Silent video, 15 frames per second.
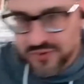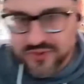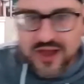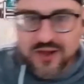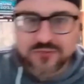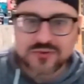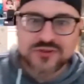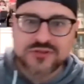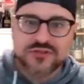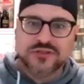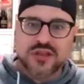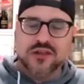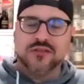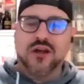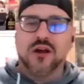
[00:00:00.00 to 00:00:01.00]
Well, that
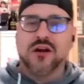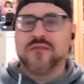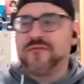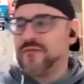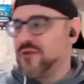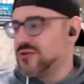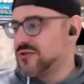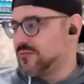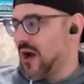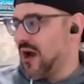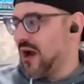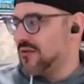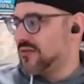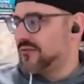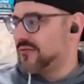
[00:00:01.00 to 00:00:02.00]
was our first
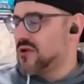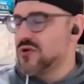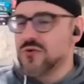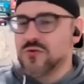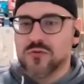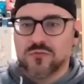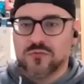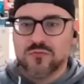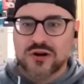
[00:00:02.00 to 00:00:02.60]
round through.